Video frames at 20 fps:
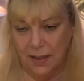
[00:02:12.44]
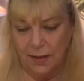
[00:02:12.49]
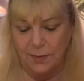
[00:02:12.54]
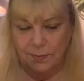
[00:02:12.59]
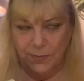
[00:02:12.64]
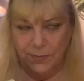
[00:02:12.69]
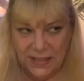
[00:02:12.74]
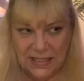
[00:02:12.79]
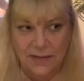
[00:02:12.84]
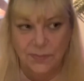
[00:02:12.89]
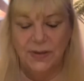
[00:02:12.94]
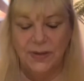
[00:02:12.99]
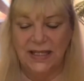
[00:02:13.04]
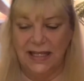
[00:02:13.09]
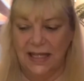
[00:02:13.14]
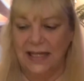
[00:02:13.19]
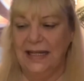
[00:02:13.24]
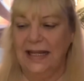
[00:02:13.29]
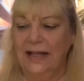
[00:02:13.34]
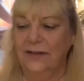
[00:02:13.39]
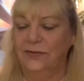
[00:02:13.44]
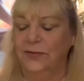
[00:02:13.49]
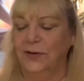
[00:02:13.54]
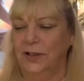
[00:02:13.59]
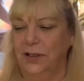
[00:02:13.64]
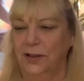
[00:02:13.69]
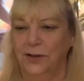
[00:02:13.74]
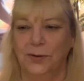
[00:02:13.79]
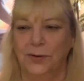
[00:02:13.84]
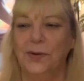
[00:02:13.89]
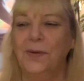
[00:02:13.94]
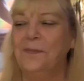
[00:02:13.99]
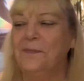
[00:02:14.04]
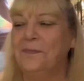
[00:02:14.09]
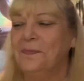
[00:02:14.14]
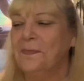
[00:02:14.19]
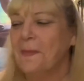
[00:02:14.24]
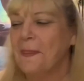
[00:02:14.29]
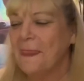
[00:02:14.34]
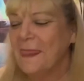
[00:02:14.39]
beginning for you
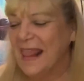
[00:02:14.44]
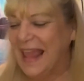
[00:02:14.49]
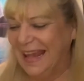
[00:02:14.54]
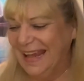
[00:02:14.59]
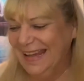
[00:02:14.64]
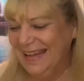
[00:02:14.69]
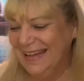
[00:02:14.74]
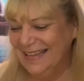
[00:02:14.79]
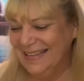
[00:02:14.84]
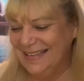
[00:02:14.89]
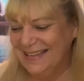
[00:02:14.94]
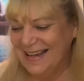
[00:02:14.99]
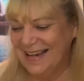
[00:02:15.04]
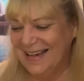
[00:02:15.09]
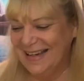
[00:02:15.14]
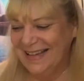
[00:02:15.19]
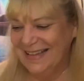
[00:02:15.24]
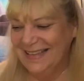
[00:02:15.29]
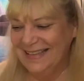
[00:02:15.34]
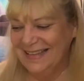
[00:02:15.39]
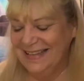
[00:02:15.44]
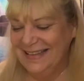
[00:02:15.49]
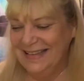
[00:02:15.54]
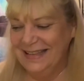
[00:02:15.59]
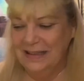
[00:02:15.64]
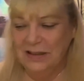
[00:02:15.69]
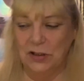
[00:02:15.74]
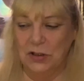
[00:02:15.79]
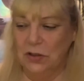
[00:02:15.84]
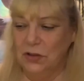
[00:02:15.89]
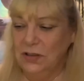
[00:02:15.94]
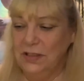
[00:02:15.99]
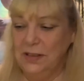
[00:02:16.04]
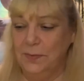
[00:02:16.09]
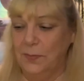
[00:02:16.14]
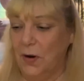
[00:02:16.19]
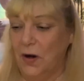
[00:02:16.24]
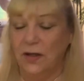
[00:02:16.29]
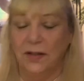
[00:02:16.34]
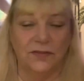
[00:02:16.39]
in the early
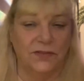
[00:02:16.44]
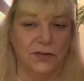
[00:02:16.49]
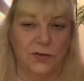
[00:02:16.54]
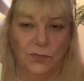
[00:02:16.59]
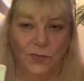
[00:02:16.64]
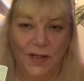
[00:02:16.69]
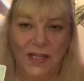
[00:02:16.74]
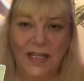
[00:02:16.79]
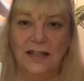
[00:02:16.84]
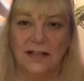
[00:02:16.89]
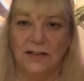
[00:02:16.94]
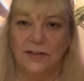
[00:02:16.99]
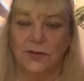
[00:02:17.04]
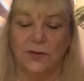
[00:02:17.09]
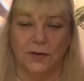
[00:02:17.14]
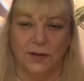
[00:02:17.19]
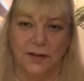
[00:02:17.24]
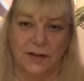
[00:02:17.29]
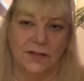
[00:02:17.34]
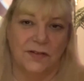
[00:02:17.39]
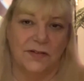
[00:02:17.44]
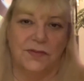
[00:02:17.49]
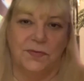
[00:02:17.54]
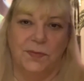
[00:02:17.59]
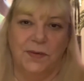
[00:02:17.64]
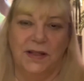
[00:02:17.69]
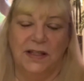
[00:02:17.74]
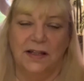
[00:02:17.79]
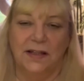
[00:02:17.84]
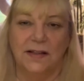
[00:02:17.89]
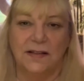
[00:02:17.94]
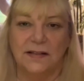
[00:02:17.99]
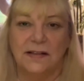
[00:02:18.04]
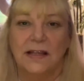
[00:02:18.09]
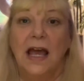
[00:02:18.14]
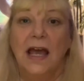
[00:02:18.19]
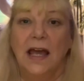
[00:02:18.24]
part of the week, Taurus, because